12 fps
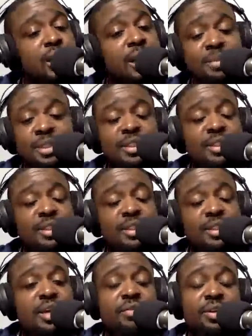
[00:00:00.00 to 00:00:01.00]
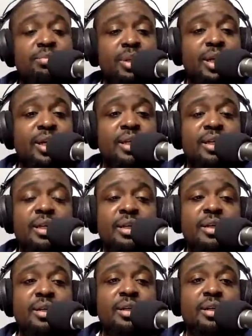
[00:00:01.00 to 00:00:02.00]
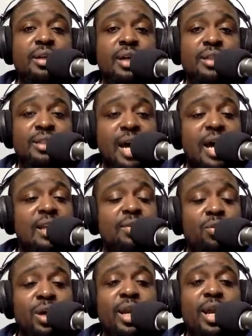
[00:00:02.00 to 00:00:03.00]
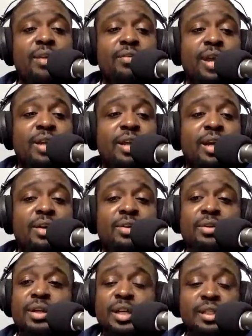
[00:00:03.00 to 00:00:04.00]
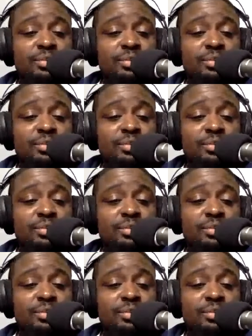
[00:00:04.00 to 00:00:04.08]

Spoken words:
Joe Thomas is definitely playing a solid 1A right now.